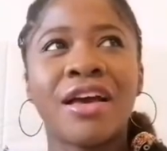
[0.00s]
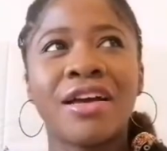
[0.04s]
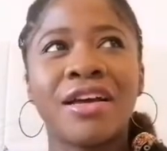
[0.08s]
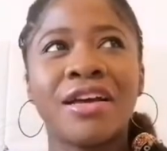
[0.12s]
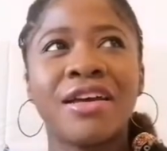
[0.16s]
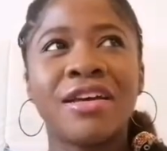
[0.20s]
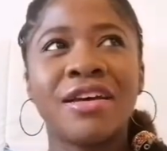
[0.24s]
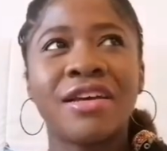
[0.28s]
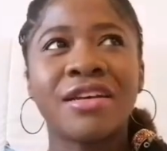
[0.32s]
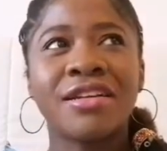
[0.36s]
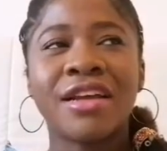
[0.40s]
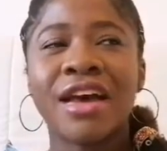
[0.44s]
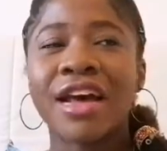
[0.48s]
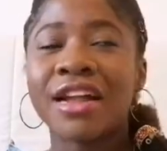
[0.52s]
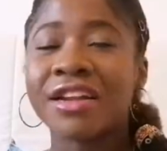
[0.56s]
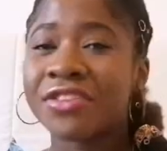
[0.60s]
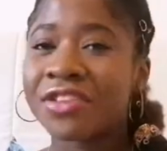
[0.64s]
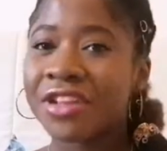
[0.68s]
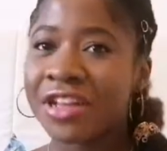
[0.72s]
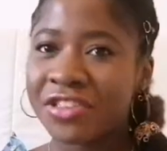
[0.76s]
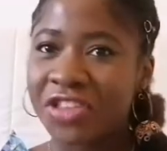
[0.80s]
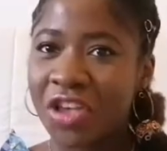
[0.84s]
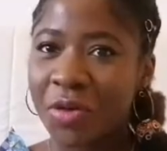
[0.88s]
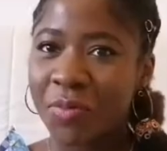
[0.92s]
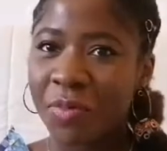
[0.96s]
And
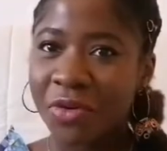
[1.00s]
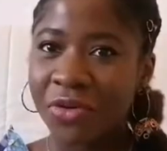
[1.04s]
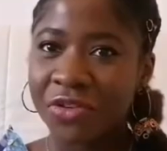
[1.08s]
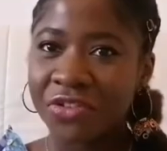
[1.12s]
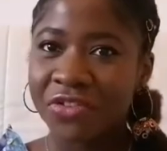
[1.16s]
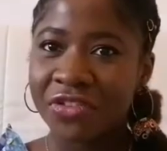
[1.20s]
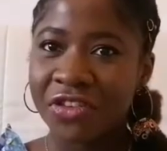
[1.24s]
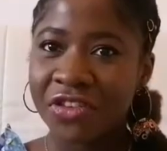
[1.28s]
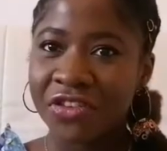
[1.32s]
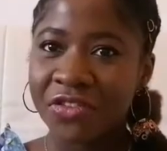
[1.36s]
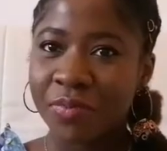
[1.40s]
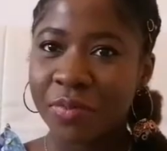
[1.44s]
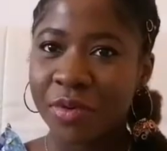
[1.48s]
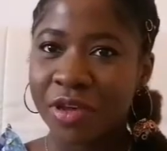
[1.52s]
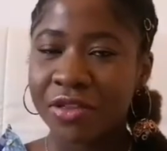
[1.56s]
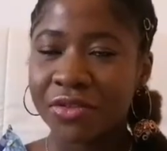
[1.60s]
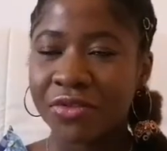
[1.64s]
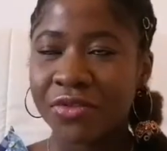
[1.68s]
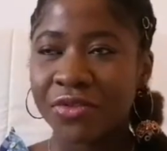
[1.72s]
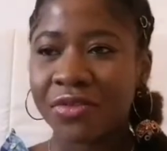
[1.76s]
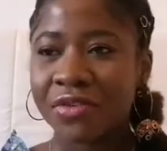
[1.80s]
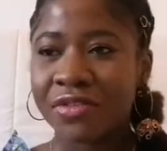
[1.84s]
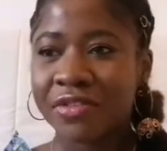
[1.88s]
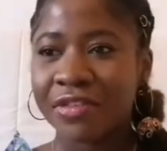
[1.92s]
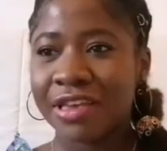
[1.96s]
another time I was chased by
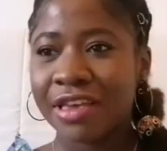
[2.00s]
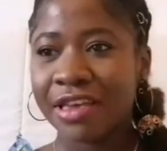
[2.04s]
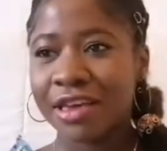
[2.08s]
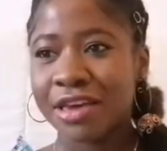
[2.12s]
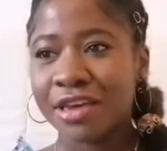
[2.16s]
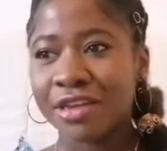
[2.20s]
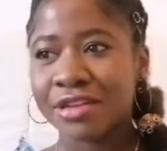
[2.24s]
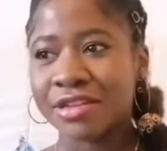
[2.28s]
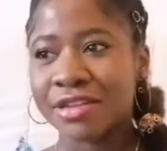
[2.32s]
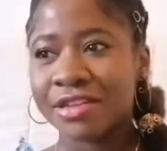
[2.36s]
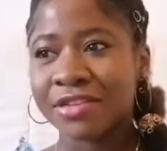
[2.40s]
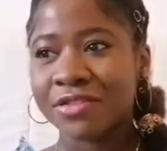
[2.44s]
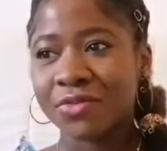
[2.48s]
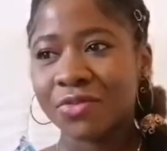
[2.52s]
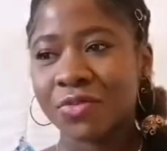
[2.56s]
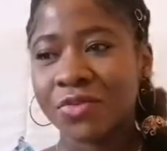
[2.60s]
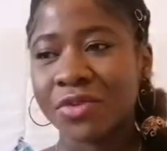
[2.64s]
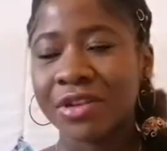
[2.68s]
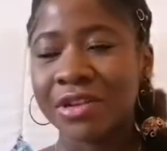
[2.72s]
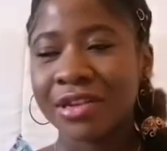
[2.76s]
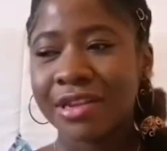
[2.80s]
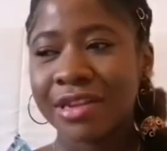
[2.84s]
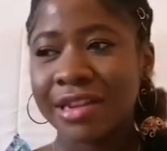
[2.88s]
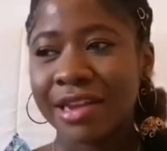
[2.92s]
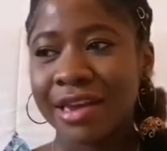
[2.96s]
dogs again is
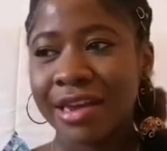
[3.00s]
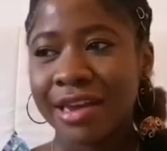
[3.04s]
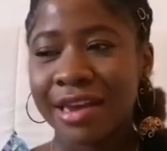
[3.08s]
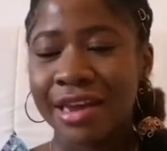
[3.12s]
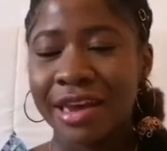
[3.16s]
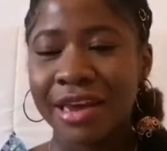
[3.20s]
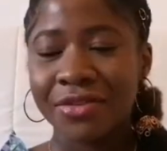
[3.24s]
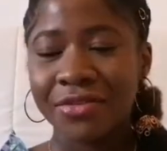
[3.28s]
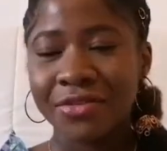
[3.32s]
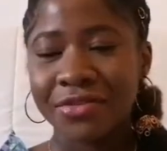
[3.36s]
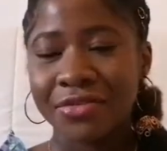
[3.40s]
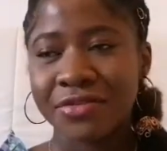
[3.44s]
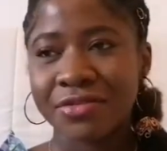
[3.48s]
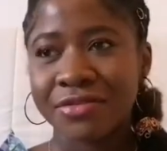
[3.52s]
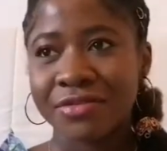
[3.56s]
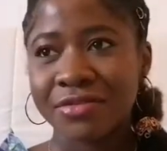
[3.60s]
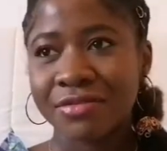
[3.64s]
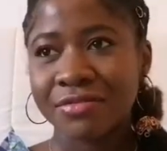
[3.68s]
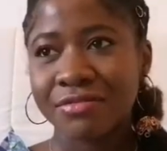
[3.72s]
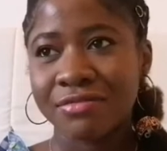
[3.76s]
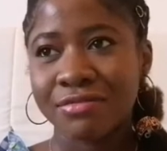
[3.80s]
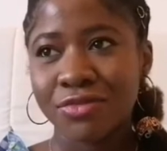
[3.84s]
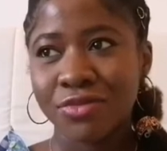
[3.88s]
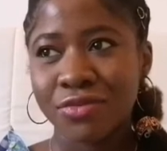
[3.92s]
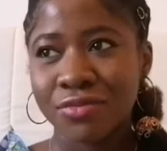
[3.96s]
one day I was
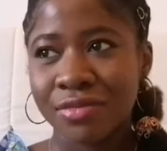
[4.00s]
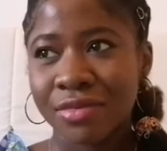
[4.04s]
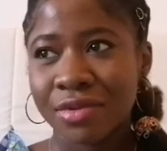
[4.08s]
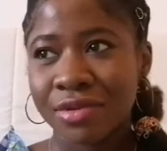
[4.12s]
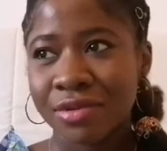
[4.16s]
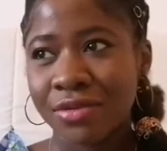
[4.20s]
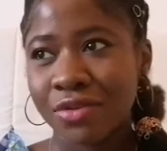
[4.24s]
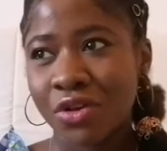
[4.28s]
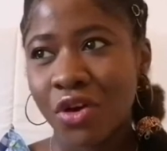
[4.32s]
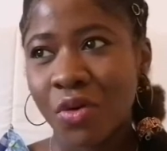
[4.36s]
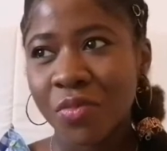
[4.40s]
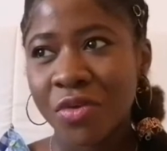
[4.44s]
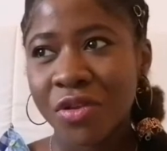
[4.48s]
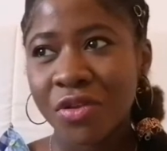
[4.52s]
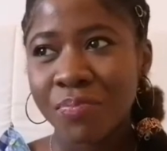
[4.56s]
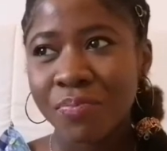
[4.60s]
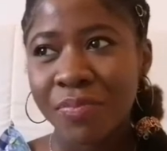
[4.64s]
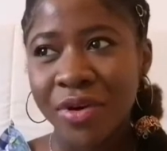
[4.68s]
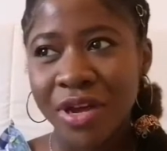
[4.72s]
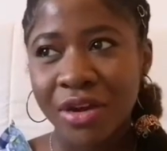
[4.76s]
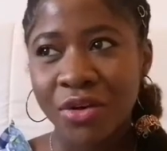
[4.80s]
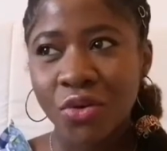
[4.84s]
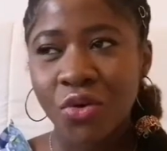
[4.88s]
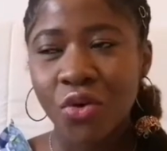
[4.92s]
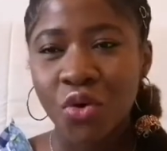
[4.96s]
coming
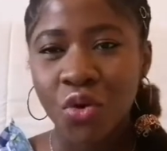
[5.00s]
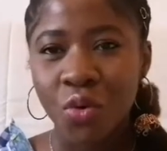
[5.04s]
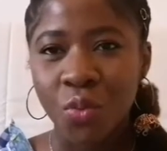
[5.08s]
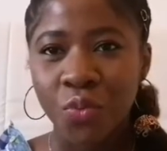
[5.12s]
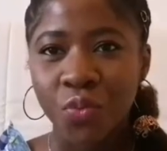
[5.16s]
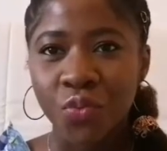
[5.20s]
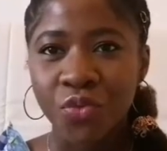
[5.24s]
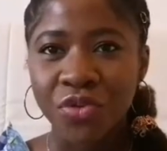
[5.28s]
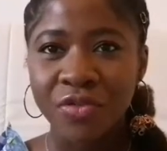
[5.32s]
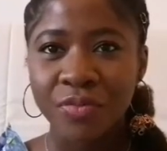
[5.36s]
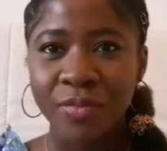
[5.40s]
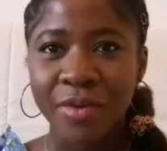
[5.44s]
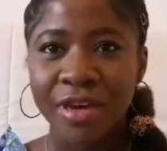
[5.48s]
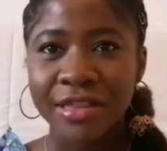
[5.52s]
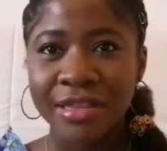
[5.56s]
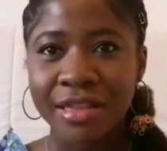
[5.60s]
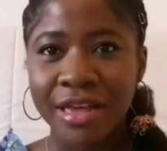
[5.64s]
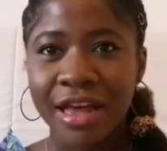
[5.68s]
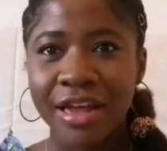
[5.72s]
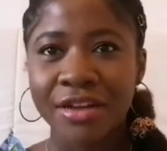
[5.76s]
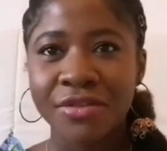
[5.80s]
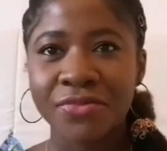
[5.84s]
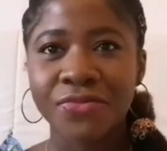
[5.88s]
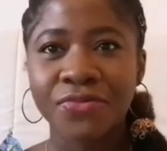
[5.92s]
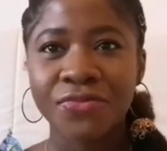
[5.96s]
back home with my
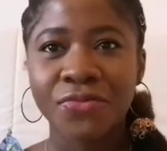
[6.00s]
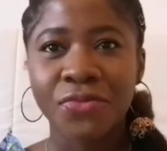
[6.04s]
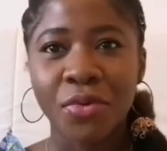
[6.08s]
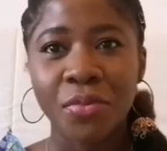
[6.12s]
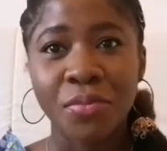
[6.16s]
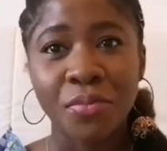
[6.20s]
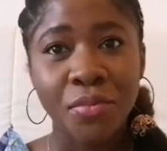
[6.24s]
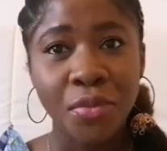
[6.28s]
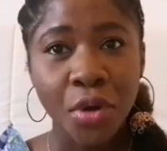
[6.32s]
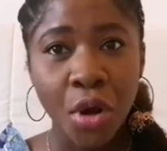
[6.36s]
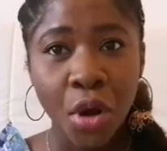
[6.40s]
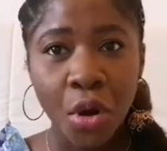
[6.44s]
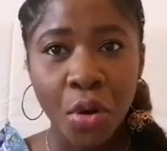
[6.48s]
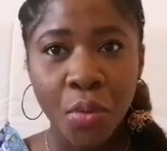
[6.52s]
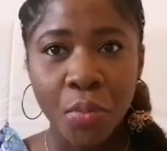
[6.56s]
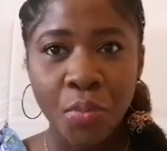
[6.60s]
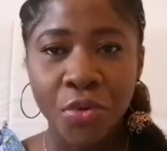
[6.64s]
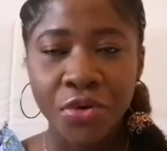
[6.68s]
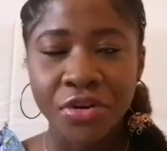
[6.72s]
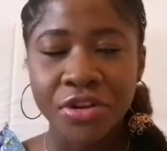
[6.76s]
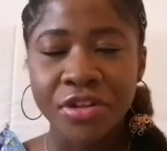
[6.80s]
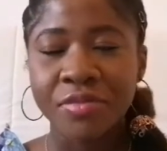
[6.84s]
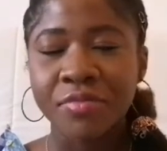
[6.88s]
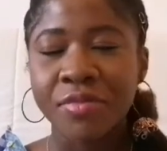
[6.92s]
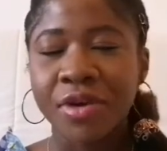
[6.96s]
dad from
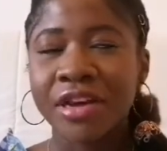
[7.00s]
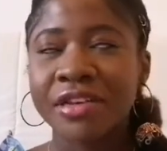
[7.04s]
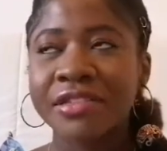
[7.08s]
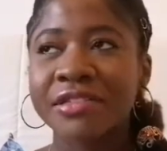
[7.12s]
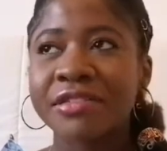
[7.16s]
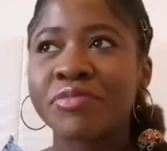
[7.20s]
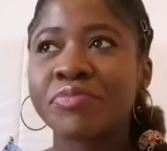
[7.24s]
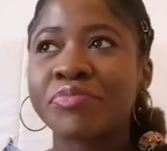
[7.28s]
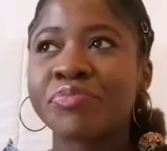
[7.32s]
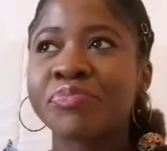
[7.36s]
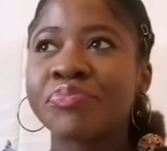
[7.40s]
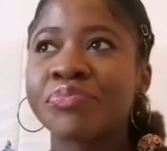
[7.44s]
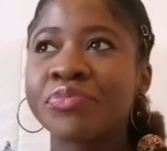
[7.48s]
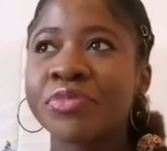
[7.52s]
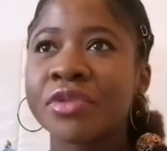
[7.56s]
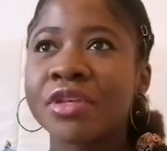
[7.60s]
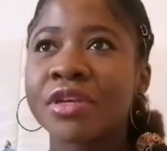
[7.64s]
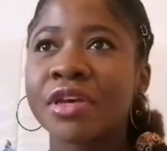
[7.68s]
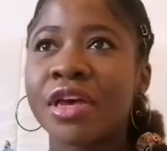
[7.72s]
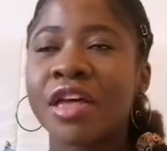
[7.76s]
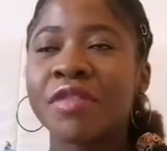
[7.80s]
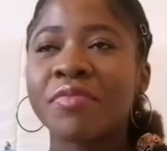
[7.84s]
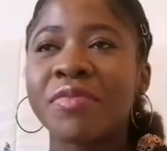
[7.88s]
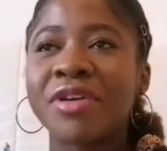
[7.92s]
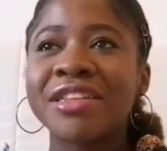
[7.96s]
morning mass.
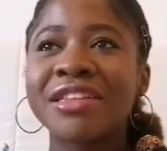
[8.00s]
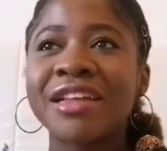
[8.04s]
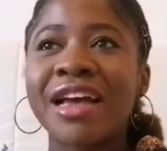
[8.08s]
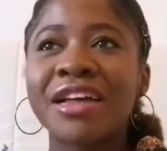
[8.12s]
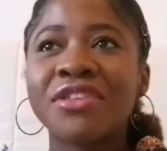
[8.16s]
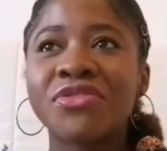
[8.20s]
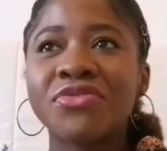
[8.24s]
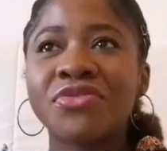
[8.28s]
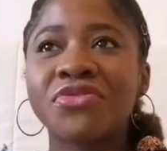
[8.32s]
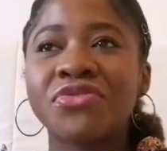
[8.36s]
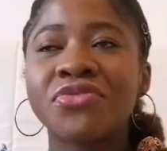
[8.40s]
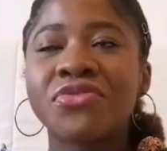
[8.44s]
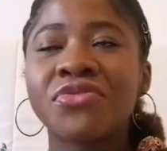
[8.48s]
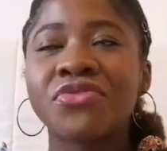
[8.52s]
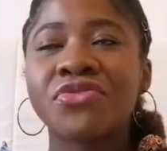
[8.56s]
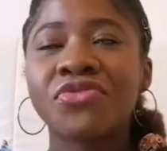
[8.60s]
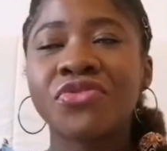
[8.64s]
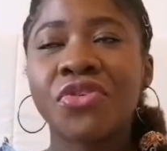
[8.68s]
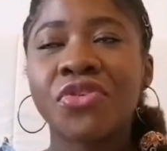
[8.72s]
And my dad used to